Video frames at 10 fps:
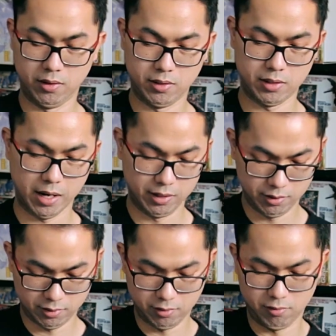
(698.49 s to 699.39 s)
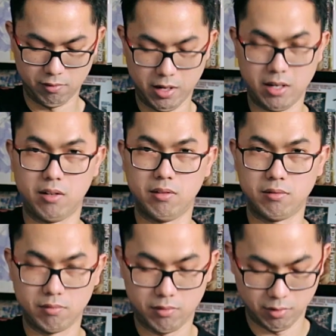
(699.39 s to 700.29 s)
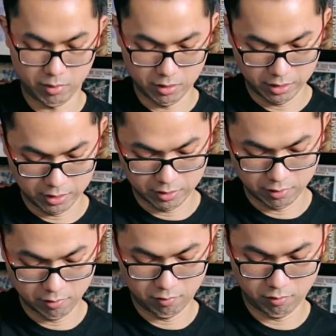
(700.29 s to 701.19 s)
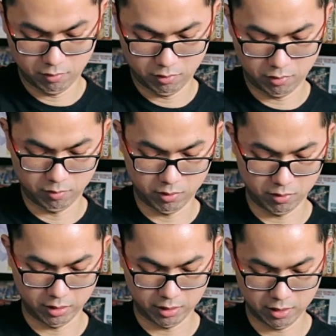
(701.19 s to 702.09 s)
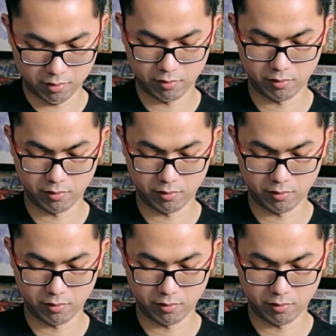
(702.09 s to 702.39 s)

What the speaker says: Stylus right here in the middle, like I said. Goes like that.